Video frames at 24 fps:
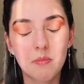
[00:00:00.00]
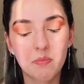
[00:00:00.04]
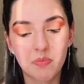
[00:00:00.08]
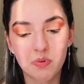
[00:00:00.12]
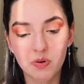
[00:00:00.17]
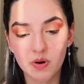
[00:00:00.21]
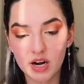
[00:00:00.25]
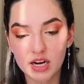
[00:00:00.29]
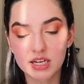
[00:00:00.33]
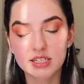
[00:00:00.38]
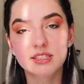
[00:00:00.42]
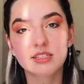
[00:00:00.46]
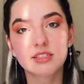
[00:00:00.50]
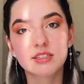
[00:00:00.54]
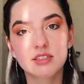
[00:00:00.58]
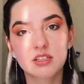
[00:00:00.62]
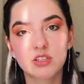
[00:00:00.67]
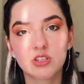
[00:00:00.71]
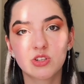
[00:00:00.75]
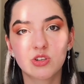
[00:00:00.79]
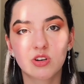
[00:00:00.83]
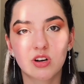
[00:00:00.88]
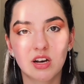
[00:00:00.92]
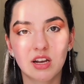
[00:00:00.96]
present
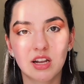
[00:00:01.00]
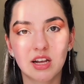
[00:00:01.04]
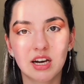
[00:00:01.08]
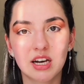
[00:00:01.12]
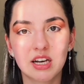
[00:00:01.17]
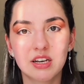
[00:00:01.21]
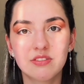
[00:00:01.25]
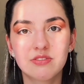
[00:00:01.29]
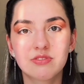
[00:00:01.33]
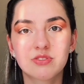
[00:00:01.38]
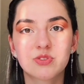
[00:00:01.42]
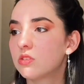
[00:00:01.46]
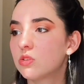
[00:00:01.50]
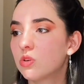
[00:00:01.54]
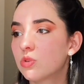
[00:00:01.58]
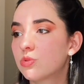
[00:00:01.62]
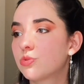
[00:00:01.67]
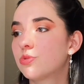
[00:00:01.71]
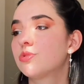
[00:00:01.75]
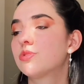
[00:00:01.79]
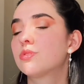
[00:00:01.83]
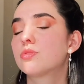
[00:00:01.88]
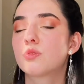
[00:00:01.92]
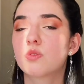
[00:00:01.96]
in your life, not
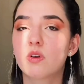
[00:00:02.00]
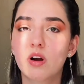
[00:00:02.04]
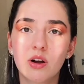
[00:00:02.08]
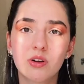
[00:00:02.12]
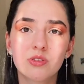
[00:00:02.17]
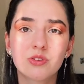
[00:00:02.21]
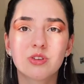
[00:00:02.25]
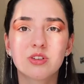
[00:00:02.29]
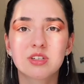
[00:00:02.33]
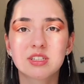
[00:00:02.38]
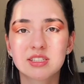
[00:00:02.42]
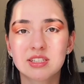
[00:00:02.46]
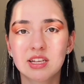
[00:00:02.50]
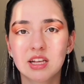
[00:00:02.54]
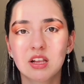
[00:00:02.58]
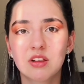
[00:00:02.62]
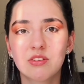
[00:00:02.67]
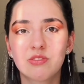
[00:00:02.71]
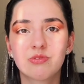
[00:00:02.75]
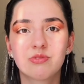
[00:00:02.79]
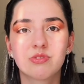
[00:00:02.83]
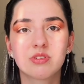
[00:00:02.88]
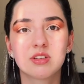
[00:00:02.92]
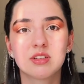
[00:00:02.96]
to surround
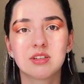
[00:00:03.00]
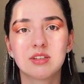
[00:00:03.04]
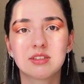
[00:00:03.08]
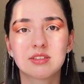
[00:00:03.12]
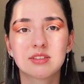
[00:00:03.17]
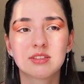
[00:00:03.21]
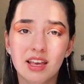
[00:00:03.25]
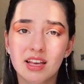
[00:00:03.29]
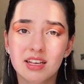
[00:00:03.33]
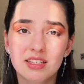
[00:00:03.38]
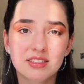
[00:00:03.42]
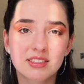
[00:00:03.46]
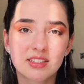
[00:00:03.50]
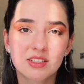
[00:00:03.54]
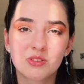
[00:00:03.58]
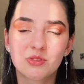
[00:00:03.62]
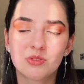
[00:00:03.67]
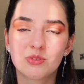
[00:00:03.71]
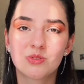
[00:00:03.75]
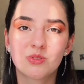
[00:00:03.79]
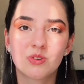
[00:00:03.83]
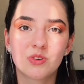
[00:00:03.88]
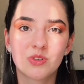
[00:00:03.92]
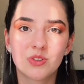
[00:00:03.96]
yourself with things that
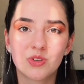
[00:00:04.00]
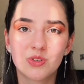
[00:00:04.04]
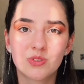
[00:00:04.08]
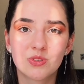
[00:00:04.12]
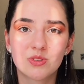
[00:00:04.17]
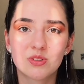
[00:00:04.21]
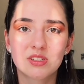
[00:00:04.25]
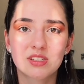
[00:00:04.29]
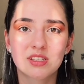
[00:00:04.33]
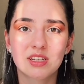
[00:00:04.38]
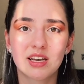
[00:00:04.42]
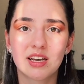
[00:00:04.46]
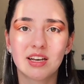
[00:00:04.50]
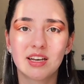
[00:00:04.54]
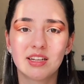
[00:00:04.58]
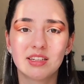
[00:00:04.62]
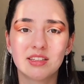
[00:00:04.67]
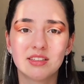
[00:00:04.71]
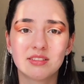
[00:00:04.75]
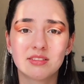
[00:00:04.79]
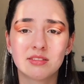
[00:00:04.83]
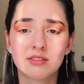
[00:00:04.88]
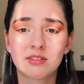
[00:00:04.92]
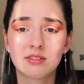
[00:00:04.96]
you don't use
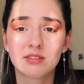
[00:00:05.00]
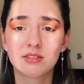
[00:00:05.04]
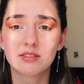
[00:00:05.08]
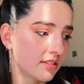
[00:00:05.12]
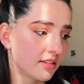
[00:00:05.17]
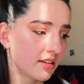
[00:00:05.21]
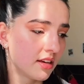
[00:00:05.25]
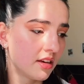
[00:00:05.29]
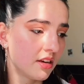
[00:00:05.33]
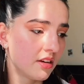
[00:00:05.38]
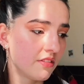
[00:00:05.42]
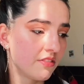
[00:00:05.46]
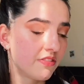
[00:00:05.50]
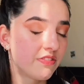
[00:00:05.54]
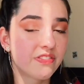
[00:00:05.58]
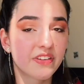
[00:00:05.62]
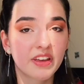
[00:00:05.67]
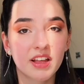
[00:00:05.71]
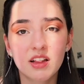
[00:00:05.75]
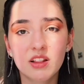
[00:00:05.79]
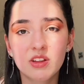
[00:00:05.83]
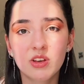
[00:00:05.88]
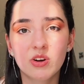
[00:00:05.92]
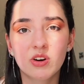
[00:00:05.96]
and
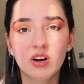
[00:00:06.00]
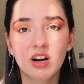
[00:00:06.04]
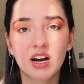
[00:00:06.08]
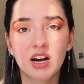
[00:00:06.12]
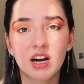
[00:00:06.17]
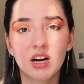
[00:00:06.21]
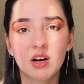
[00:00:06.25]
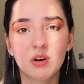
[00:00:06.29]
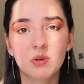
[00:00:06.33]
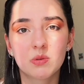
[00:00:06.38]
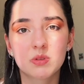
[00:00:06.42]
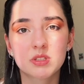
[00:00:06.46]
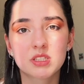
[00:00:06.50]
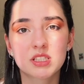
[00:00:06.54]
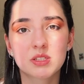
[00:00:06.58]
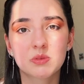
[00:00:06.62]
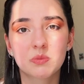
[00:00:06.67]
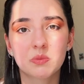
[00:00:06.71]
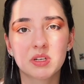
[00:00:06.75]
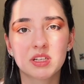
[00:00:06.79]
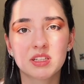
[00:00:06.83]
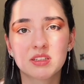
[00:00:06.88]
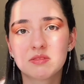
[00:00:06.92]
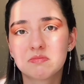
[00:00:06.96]
fill your house
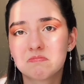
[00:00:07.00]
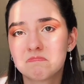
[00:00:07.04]
with